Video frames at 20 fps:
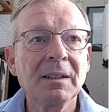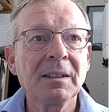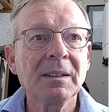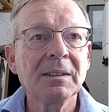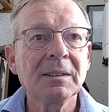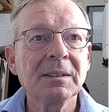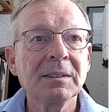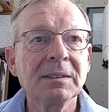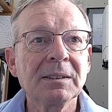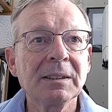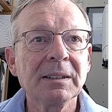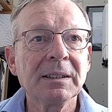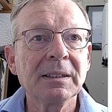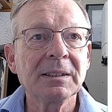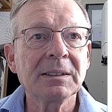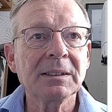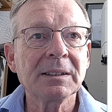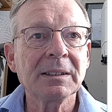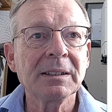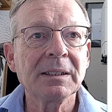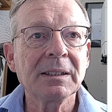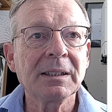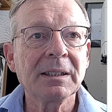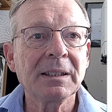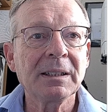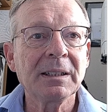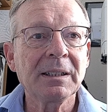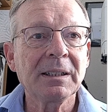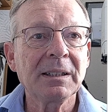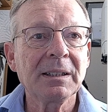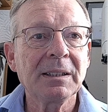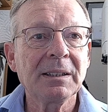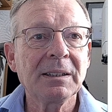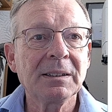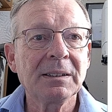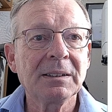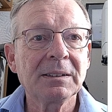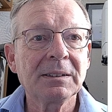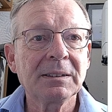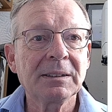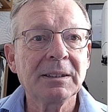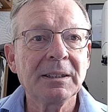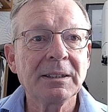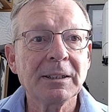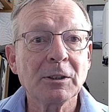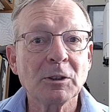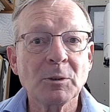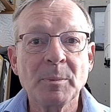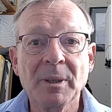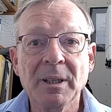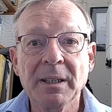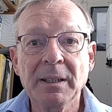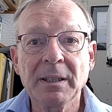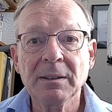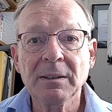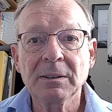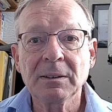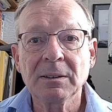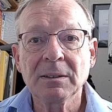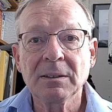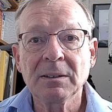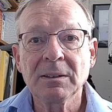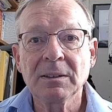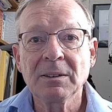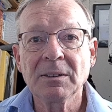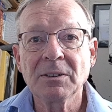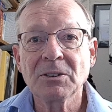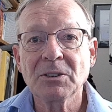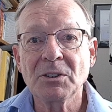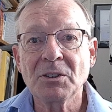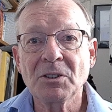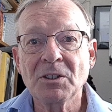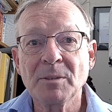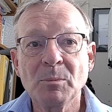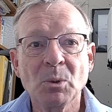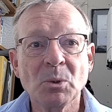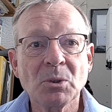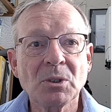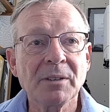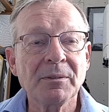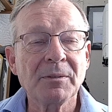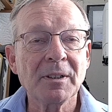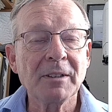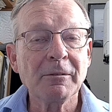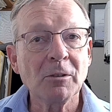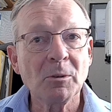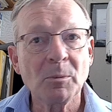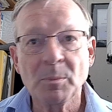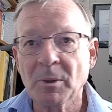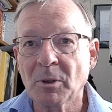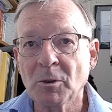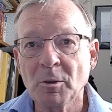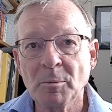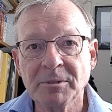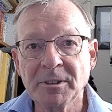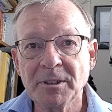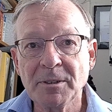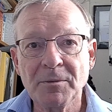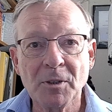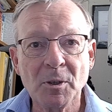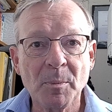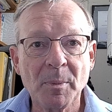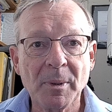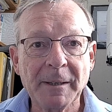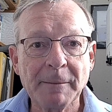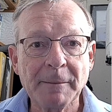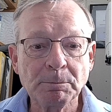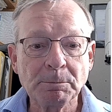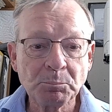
There's a details pane, so you can see more stuff here, or a preview pane.